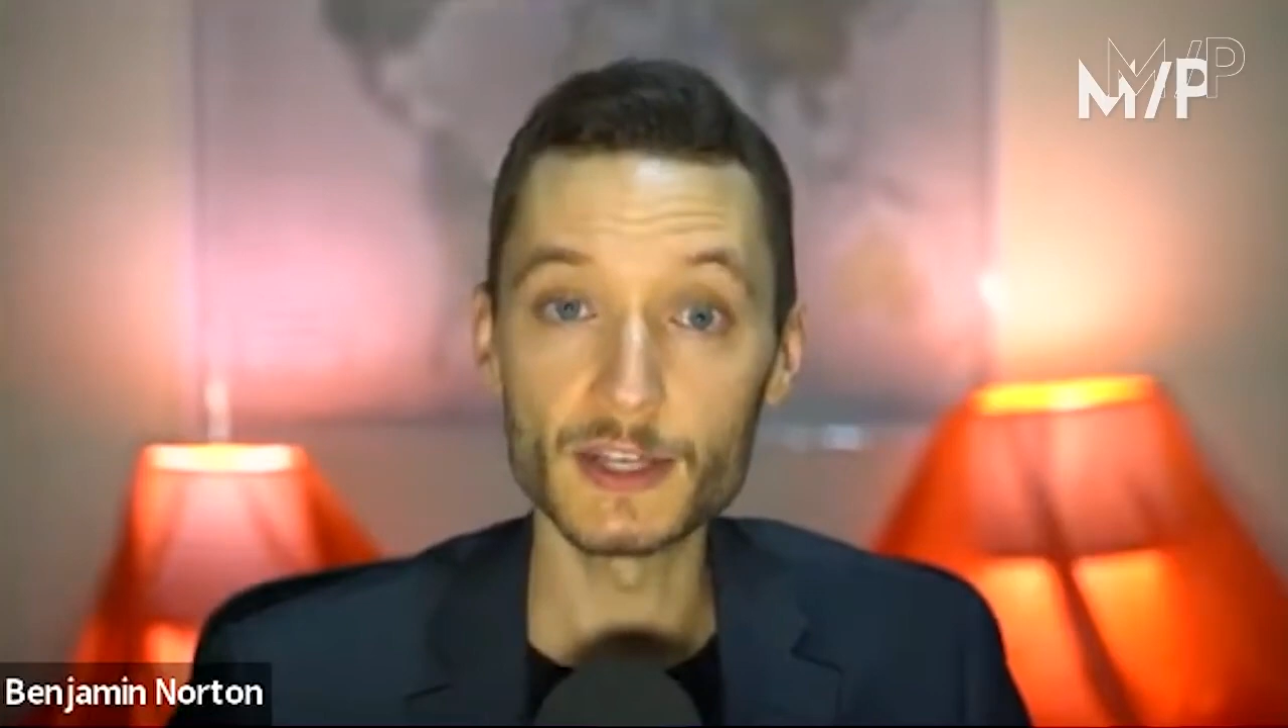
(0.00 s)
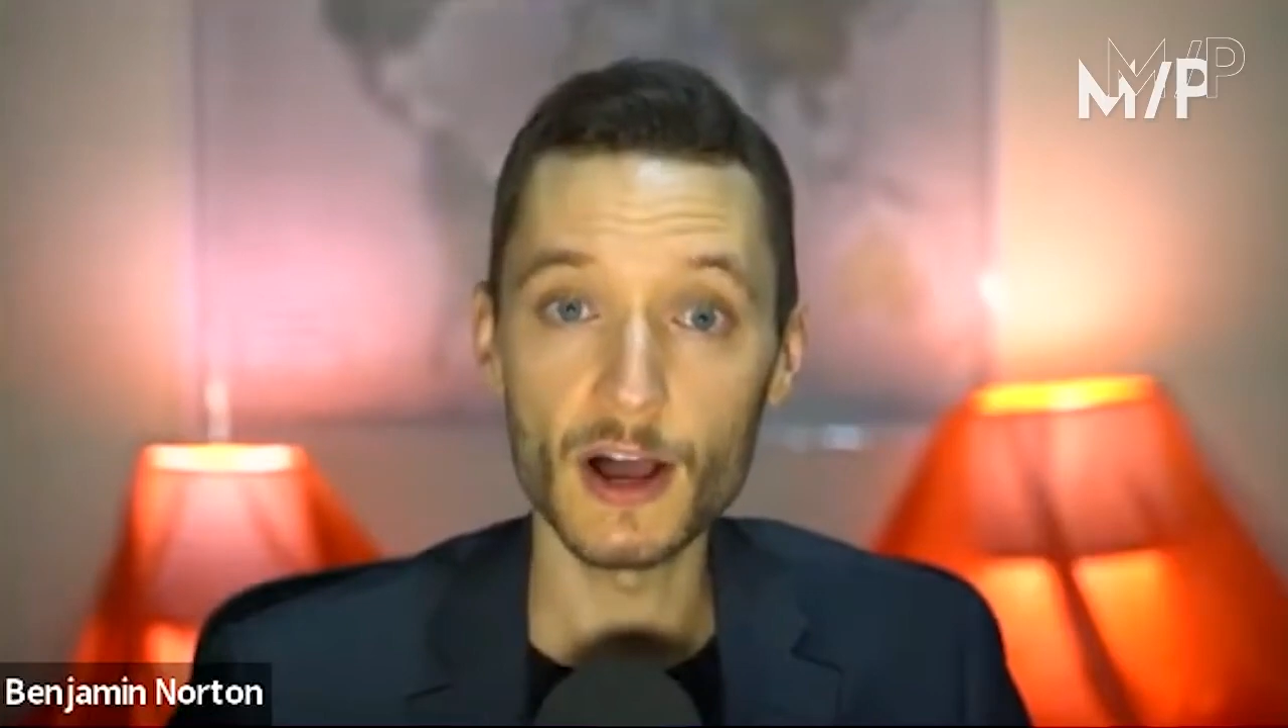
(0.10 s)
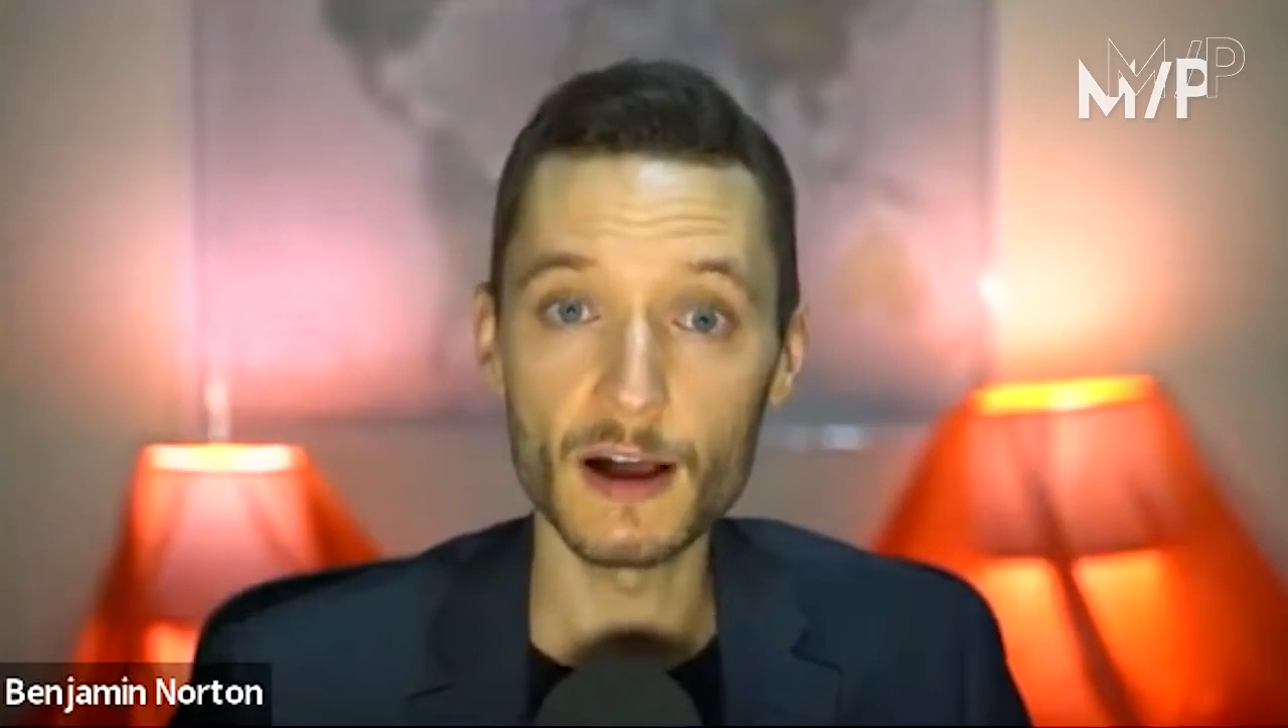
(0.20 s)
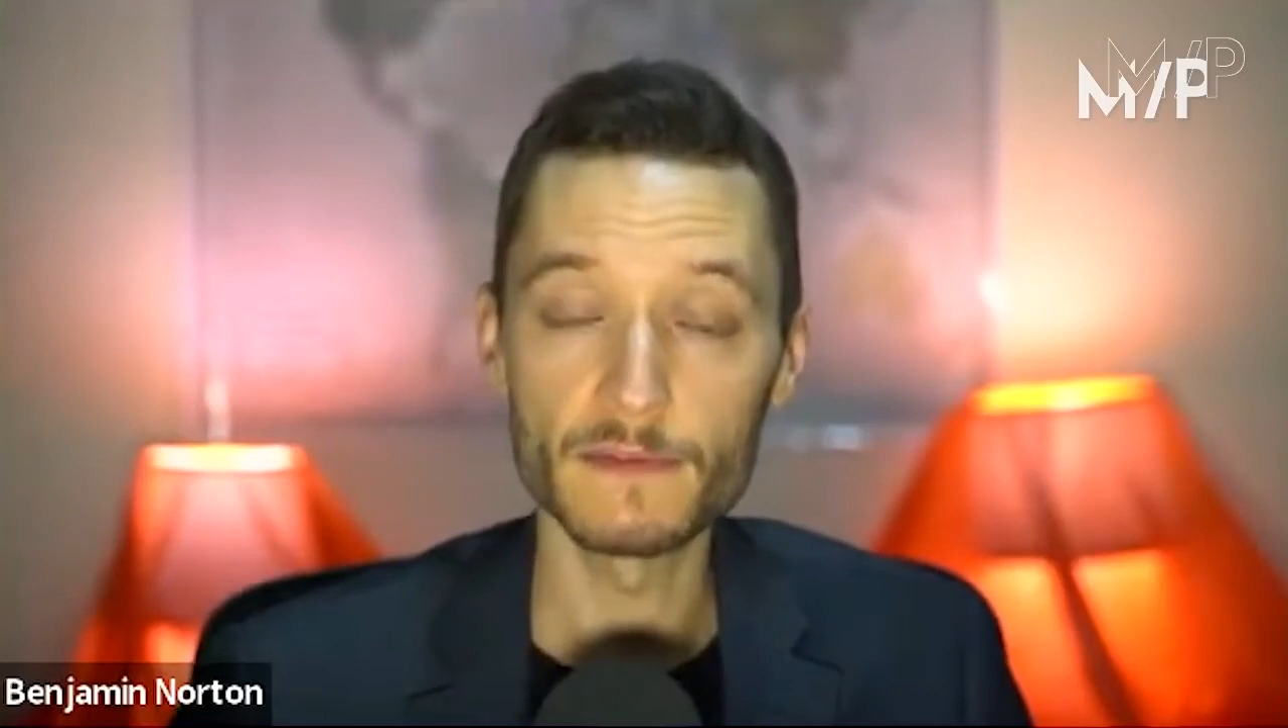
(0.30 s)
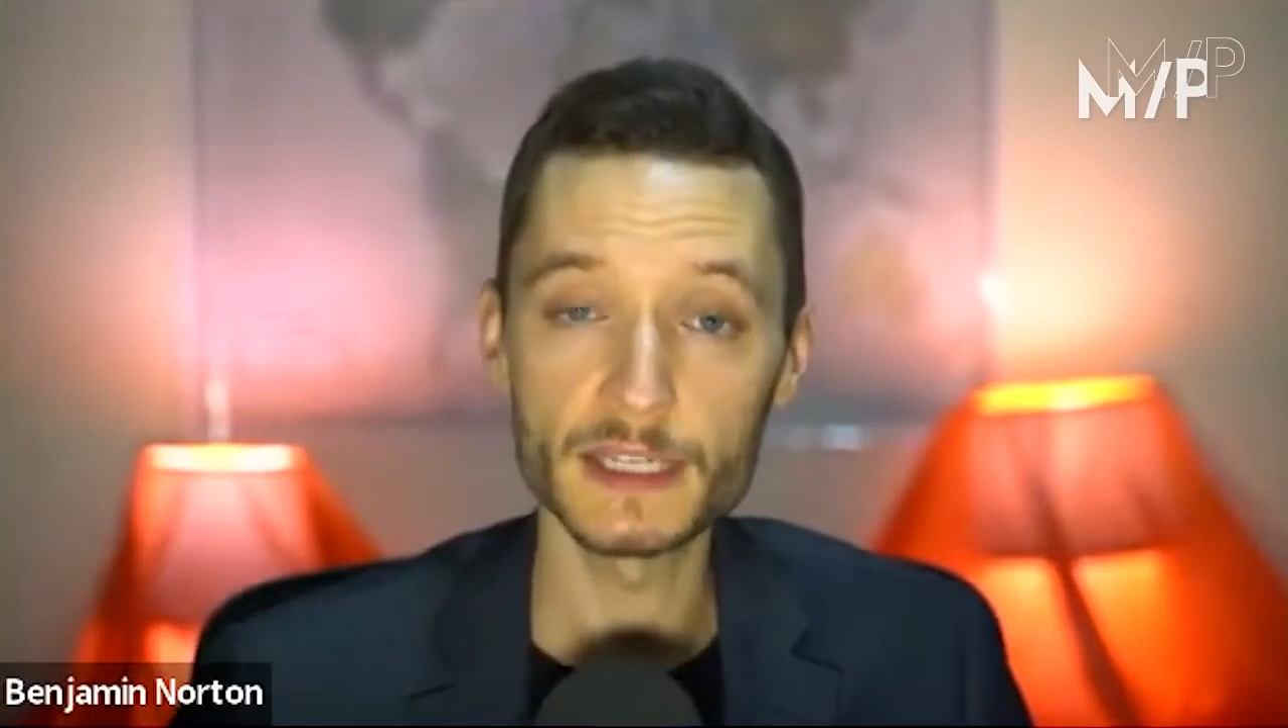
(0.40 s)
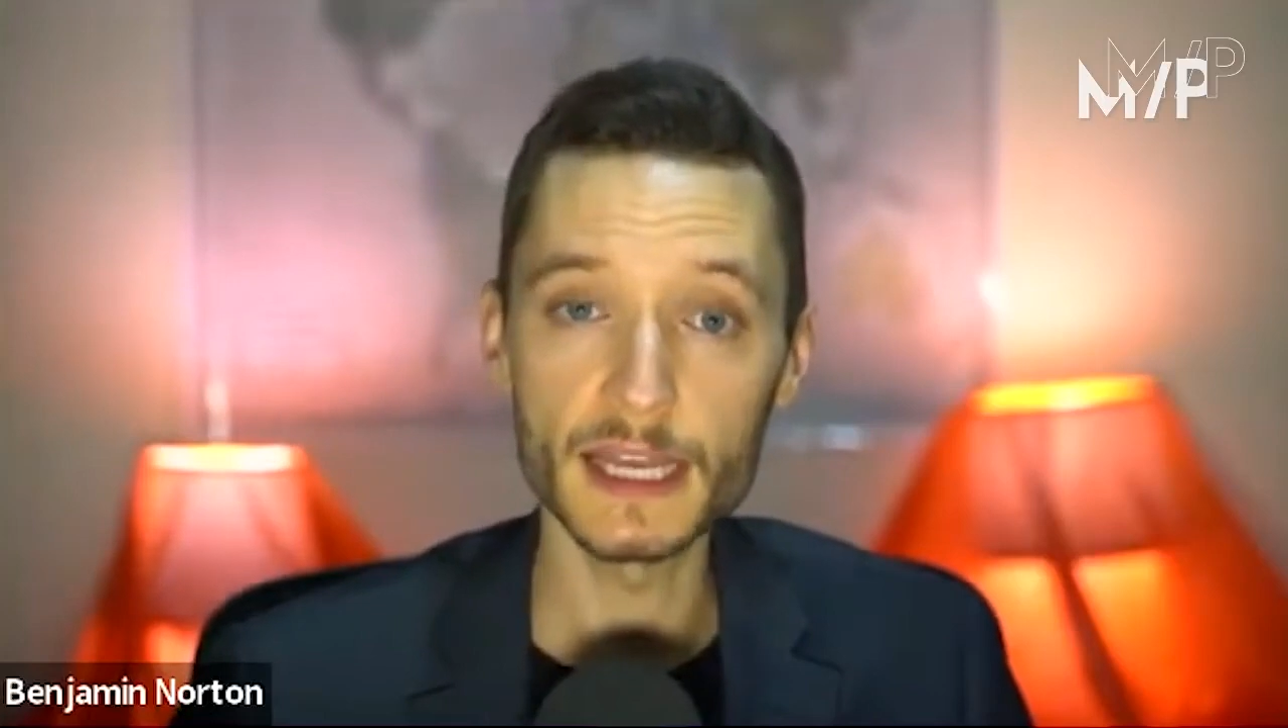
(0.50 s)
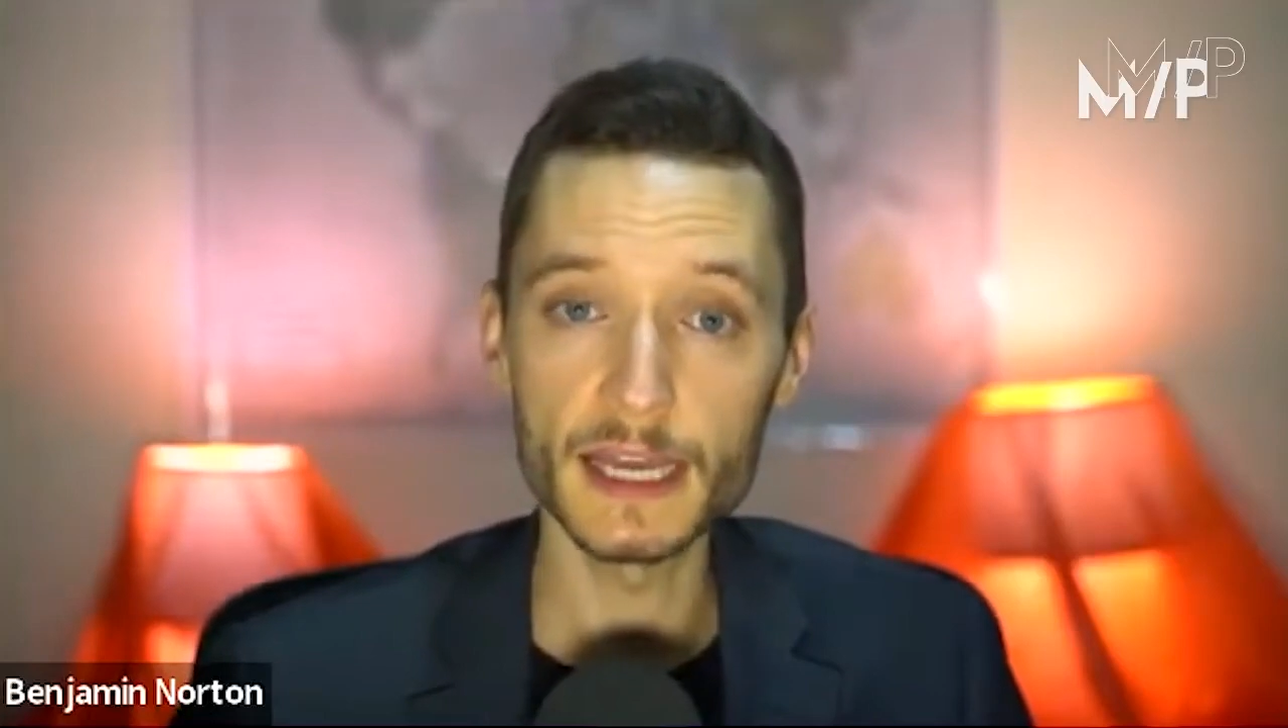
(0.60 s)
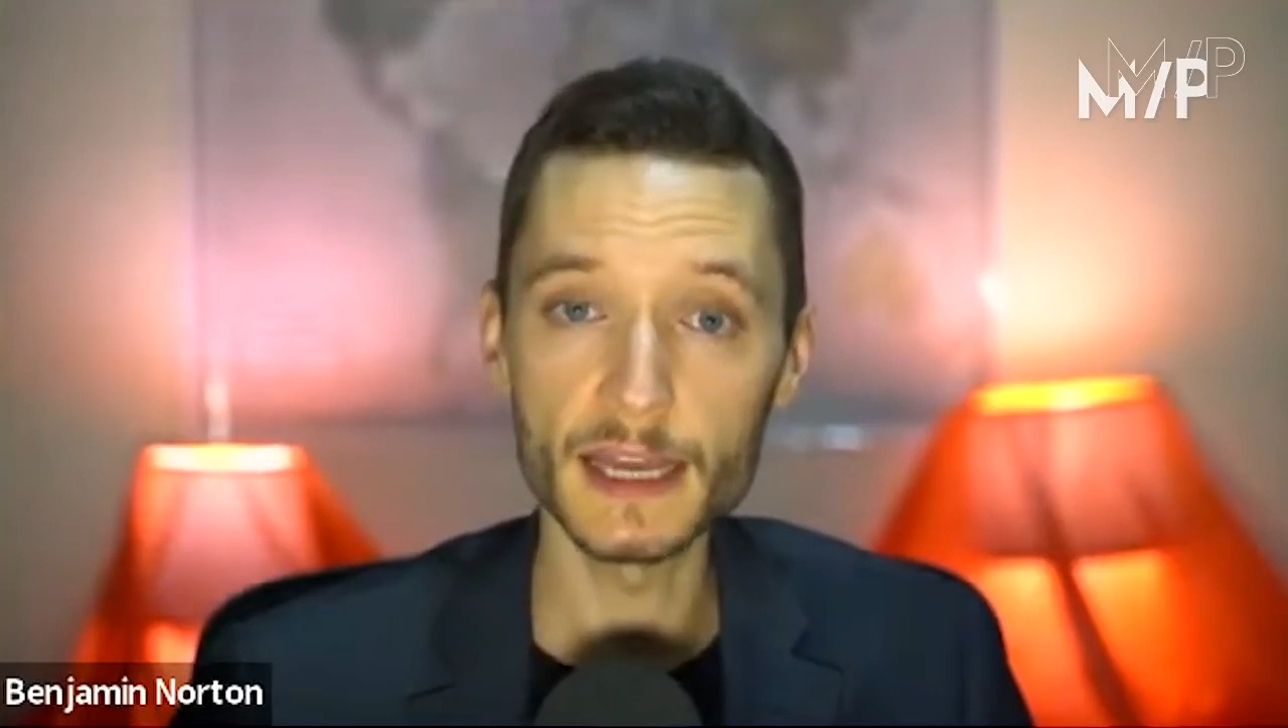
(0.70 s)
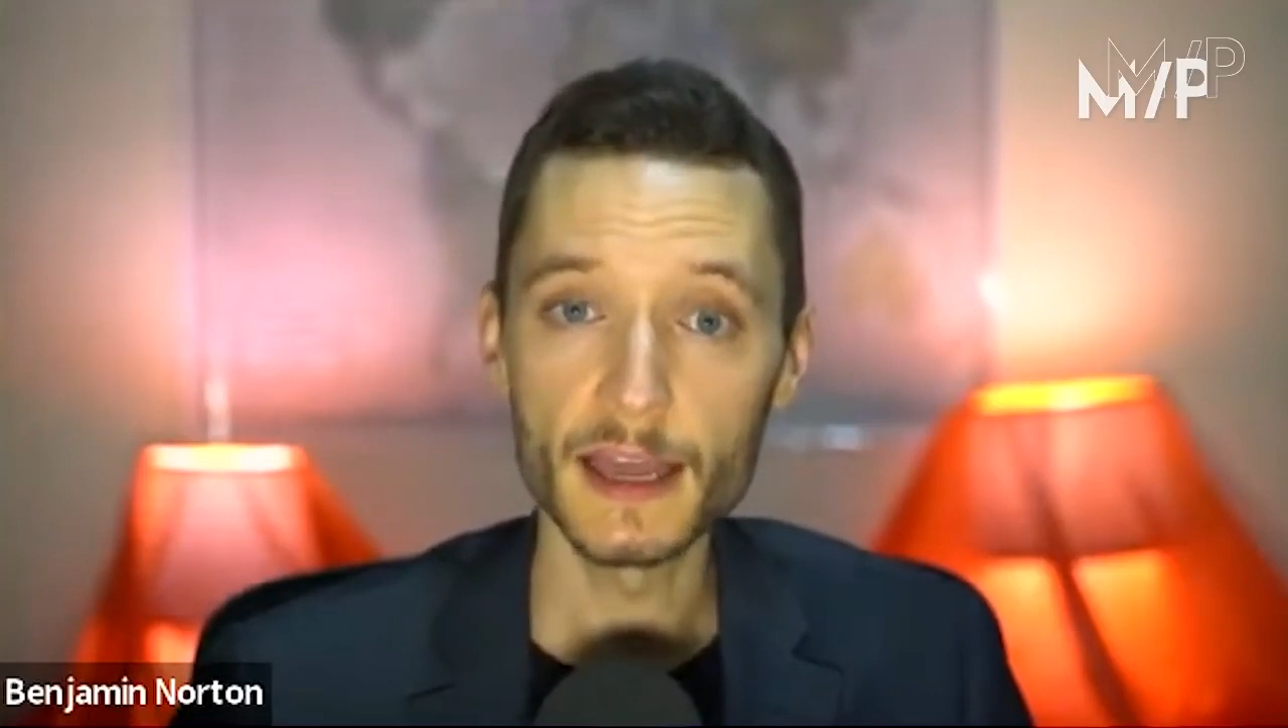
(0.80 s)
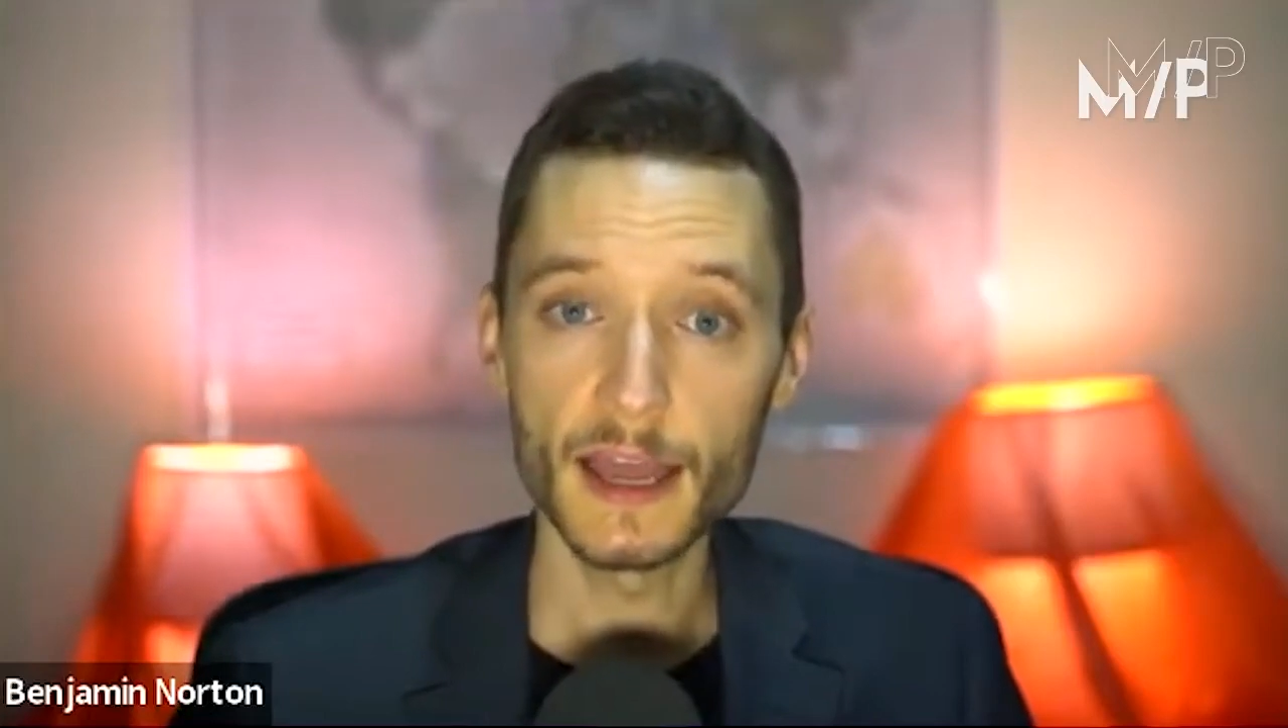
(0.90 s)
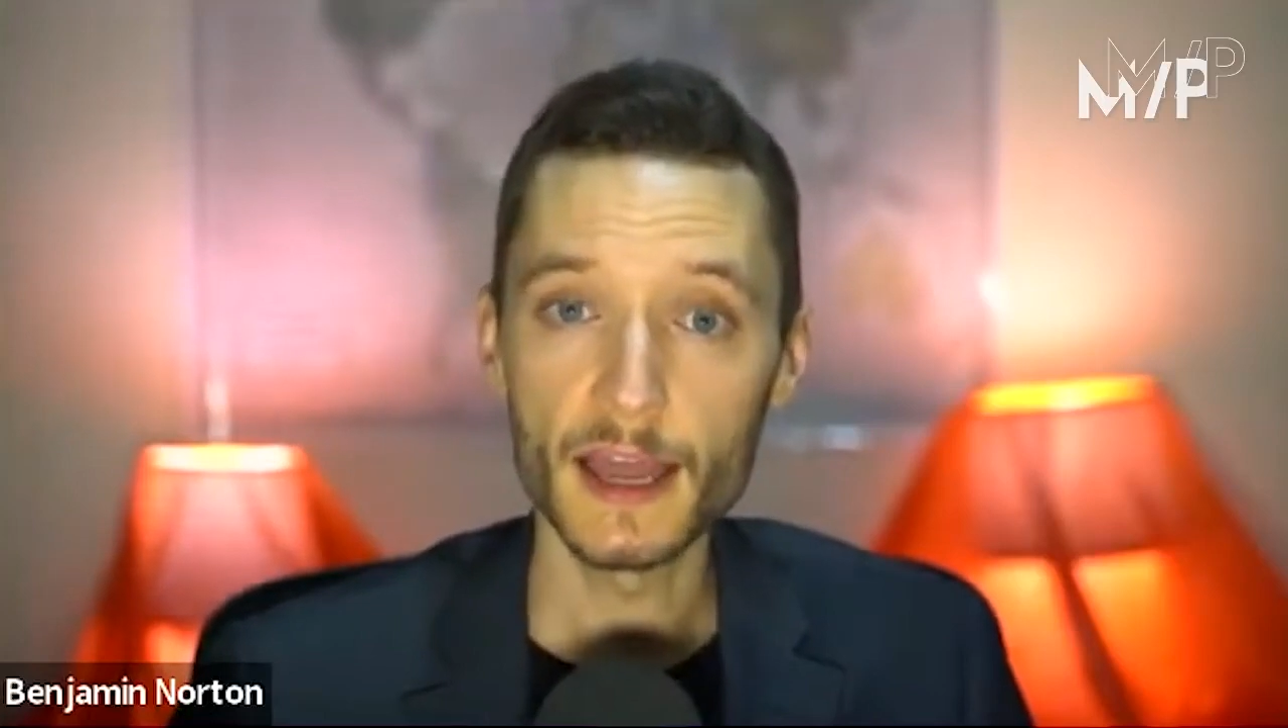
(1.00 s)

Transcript: Azov Sea